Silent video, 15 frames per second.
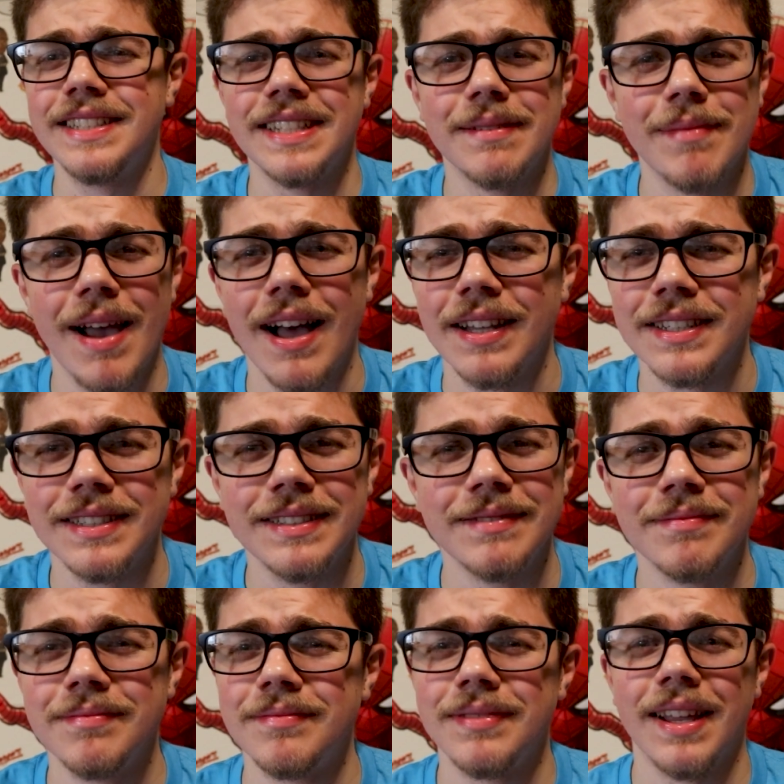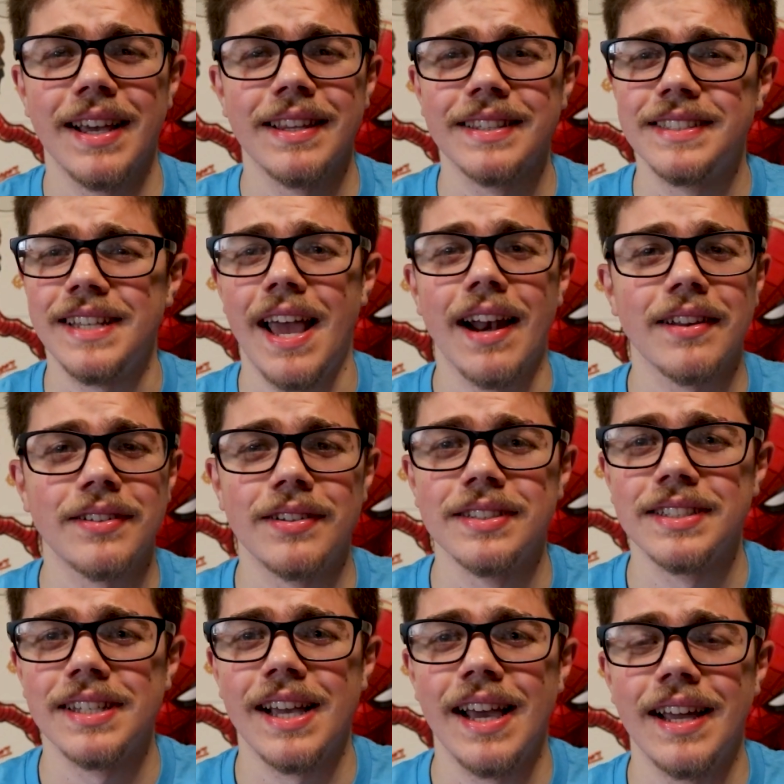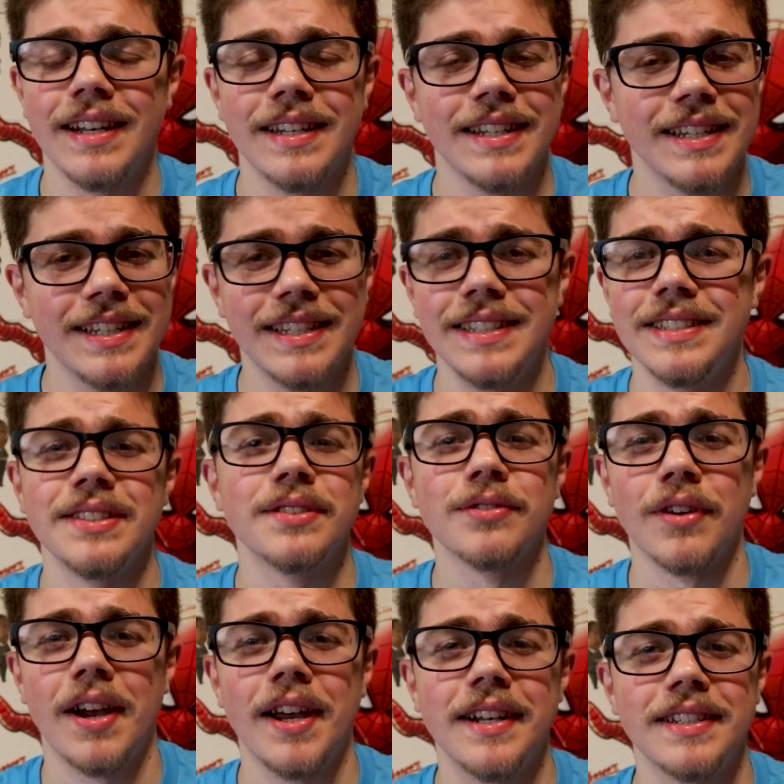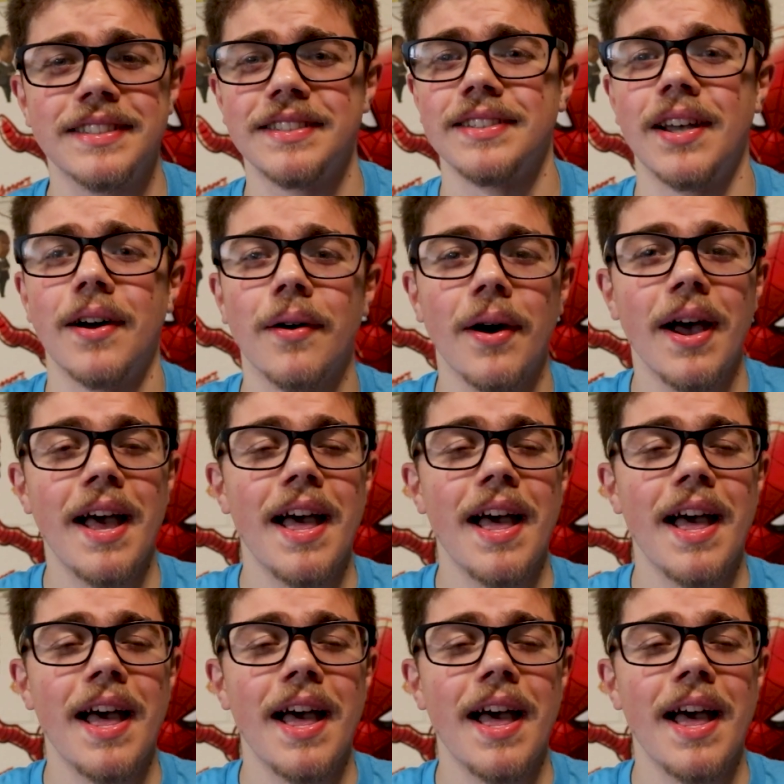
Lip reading: Tim Allen playing the Santa Claus again, he's great. So,